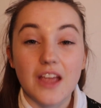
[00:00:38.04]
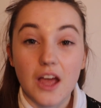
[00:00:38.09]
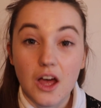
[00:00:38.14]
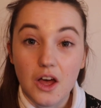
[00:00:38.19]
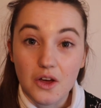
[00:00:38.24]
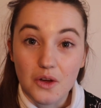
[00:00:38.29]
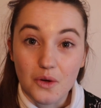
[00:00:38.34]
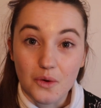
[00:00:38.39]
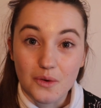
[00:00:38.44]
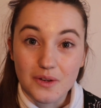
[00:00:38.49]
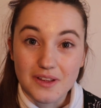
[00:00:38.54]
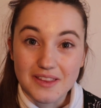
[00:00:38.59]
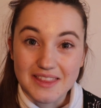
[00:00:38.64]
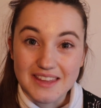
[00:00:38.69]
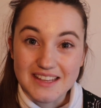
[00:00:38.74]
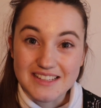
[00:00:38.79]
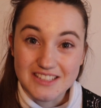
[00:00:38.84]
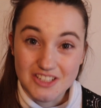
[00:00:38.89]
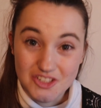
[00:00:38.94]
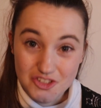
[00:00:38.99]
Oh,
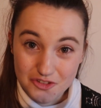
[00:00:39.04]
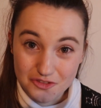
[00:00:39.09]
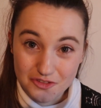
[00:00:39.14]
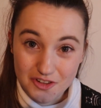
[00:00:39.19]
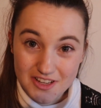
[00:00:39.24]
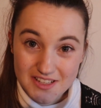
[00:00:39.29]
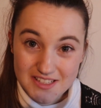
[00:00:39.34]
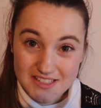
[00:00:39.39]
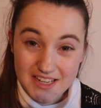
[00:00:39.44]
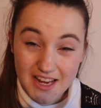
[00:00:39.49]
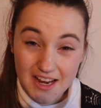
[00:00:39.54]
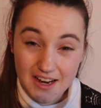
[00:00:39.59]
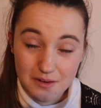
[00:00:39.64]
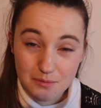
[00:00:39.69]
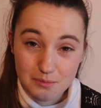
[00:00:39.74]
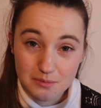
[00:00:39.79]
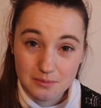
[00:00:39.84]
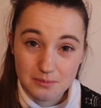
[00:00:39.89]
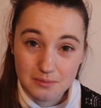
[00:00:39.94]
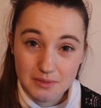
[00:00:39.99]
this is your first
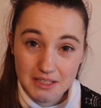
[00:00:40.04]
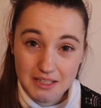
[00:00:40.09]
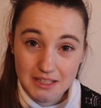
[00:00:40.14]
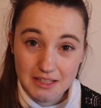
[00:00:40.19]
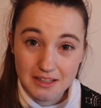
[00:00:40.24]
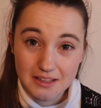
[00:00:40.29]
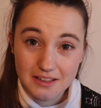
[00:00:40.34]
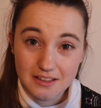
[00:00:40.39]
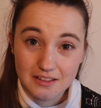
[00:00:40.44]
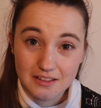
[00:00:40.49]
time here?